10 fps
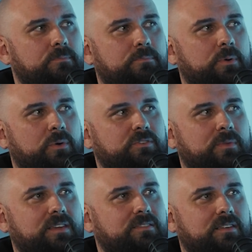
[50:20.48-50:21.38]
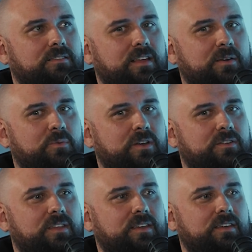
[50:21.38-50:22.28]
But what's amazing is, like, whether
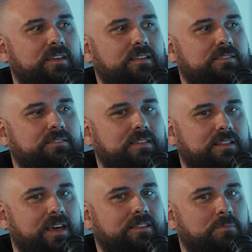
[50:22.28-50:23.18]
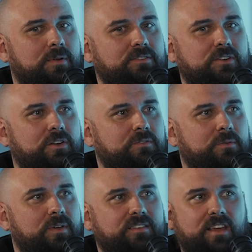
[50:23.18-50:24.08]
they disliked the place or loved the
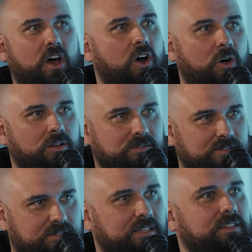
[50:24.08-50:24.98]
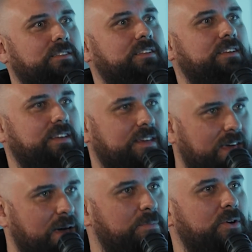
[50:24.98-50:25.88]
place, they all still
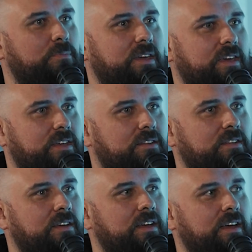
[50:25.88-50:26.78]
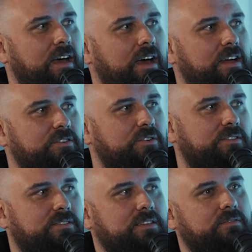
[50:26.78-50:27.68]
kept coming in, and you could
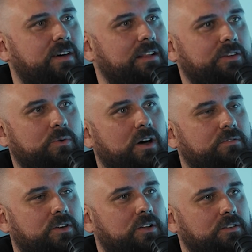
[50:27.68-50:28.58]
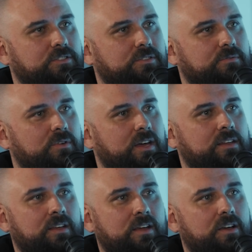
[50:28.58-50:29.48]
see the value of the culture, right?
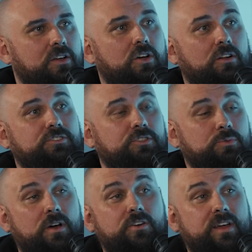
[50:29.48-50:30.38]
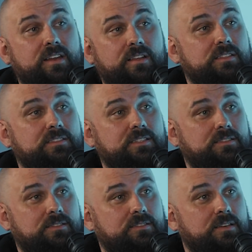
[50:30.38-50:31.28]
Culture is what created
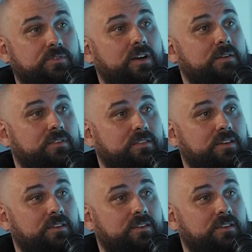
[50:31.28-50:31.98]
consistency for everything.